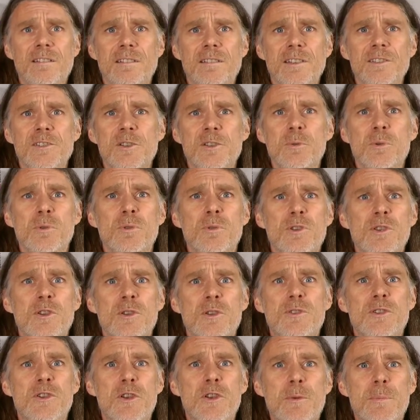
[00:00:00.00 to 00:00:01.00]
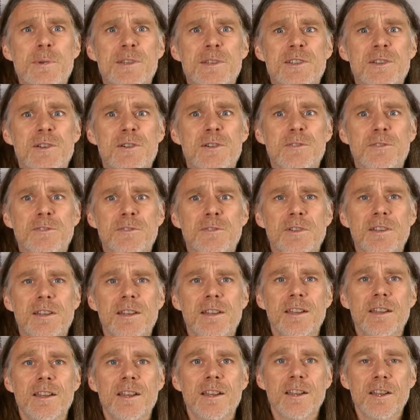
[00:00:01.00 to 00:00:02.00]
and do all the YouTubey stuff.
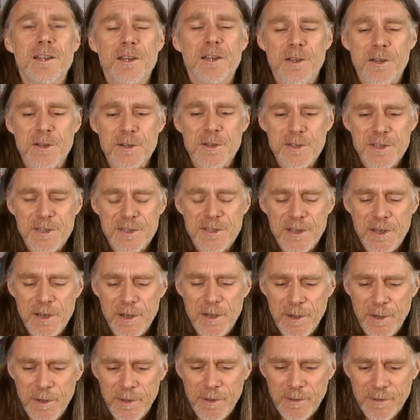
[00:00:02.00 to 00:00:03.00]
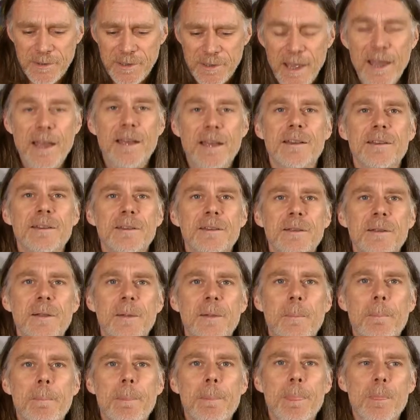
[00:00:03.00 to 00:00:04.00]
Because, yeah.
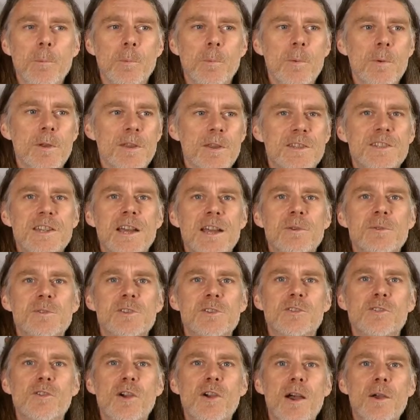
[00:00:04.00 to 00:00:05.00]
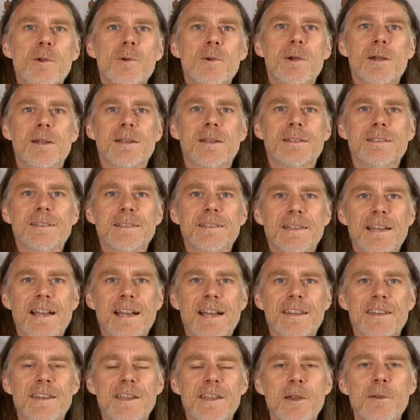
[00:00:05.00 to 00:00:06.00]
We want the channel to grow,
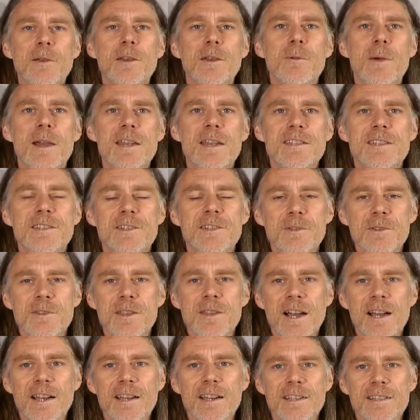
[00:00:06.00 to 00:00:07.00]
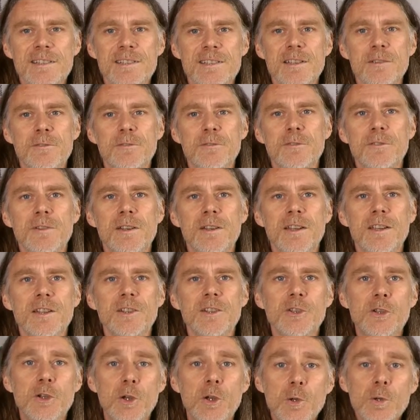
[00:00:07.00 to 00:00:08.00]
and the only way to do that is if
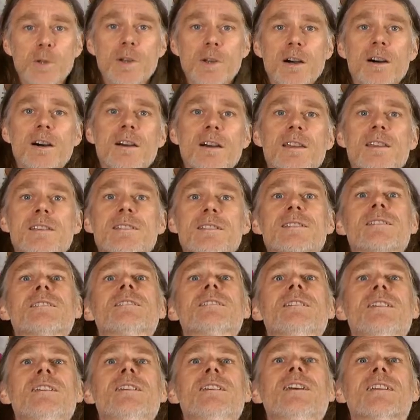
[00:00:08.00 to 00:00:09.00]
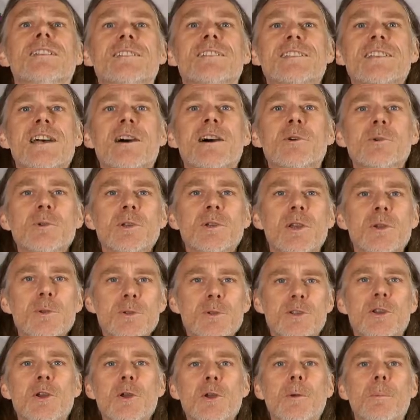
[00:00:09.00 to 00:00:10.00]
you guys tell
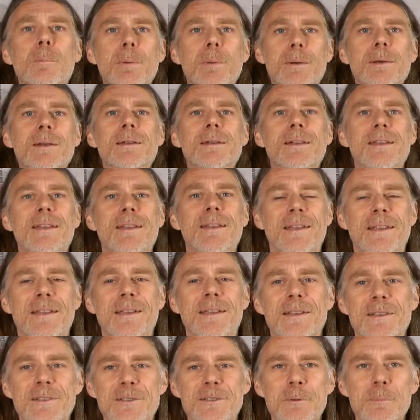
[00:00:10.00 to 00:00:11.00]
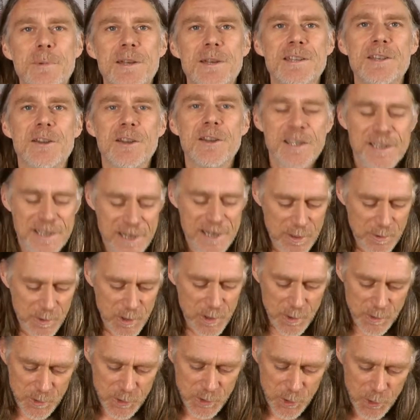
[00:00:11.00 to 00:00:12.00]
YouTube. Somebody's got to tell
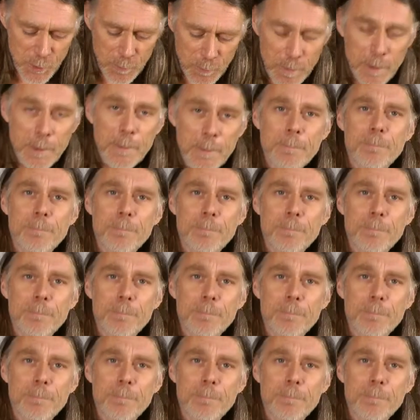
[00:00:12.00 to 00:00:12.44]
YouTube,